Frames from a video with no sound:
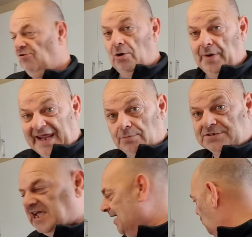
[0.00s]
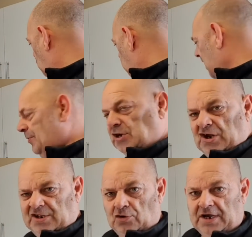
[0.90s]
Right, we'll get up the table, they'll be
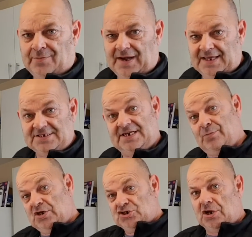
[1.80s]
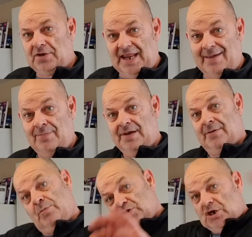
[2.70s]
nearly done in a minute, and then we can show you them.
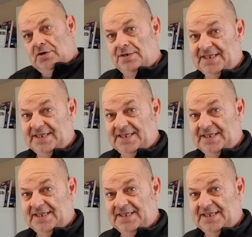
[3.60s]
We'll show you the